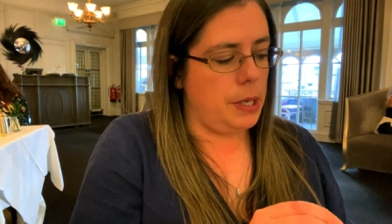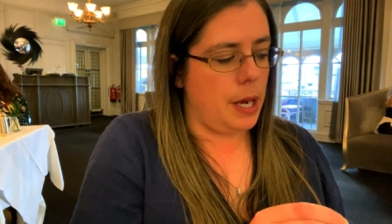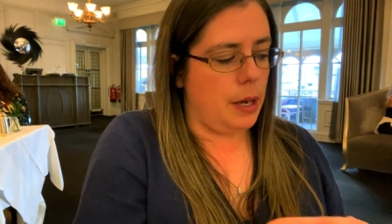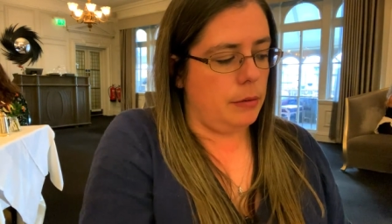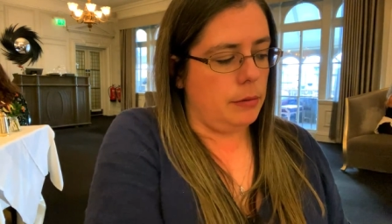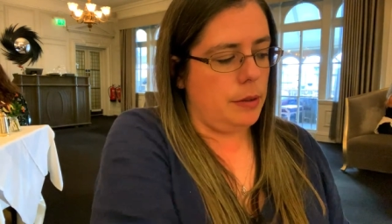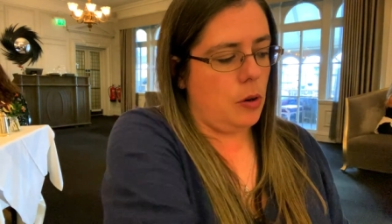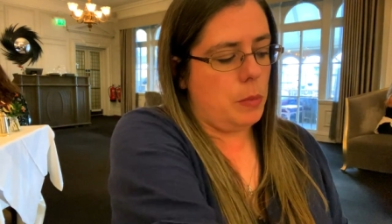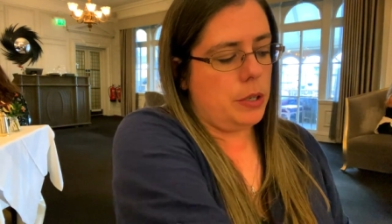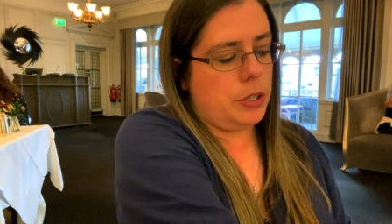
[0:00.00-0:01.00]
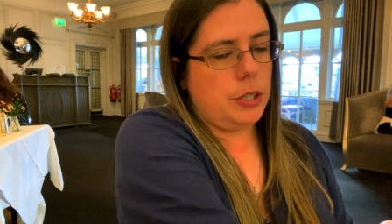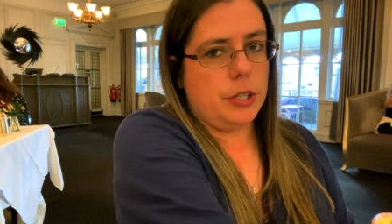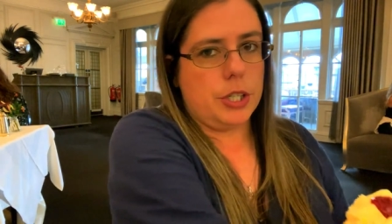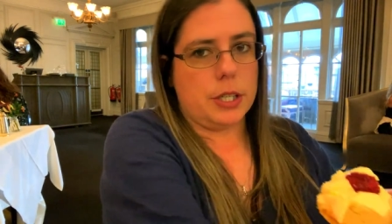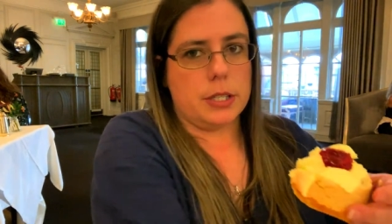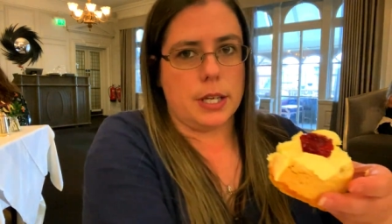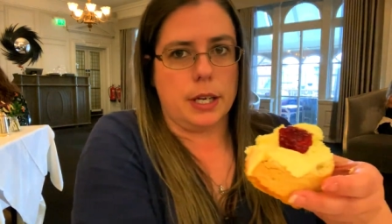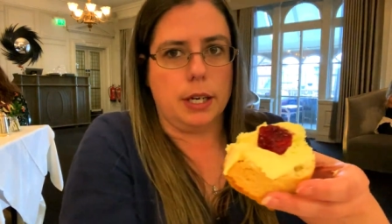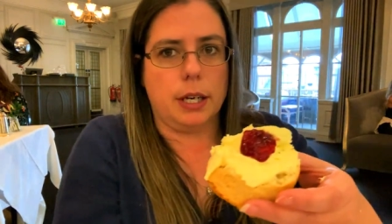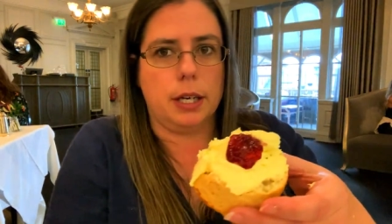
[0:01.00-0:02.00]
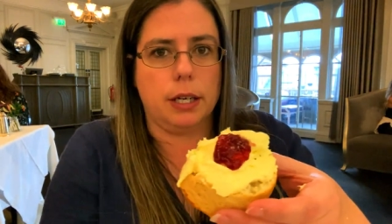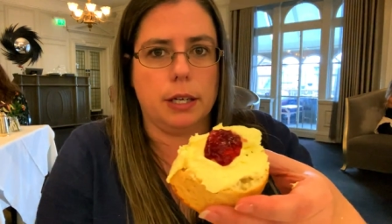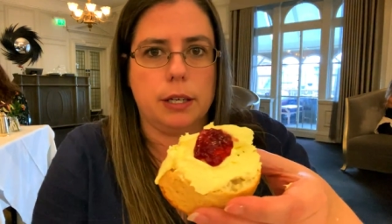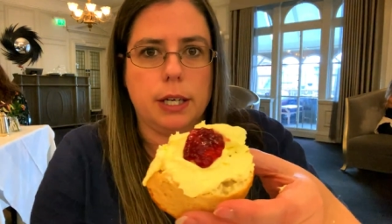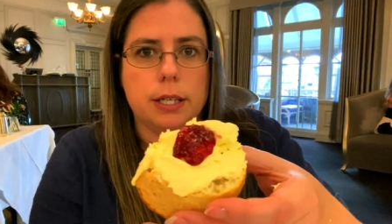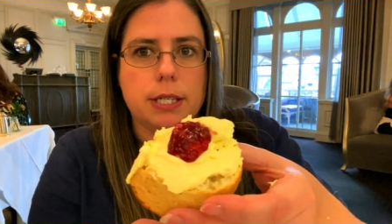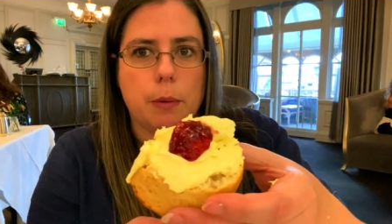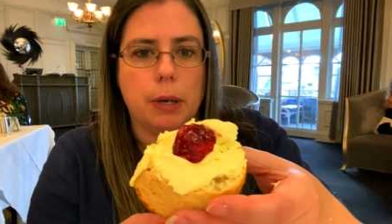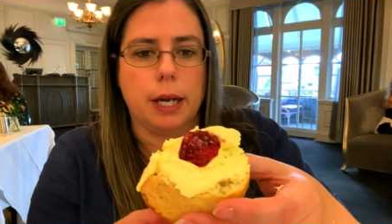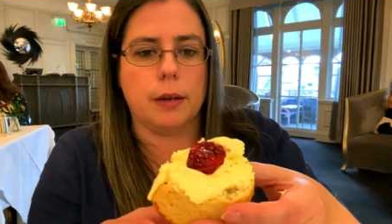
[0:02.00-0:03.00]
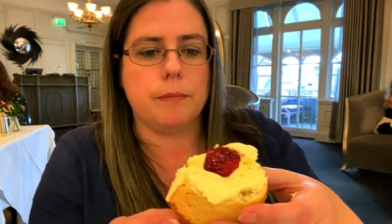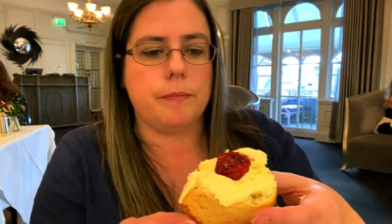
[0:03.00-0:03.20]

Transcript: but yeah, not much as you can see, a little, little doubling.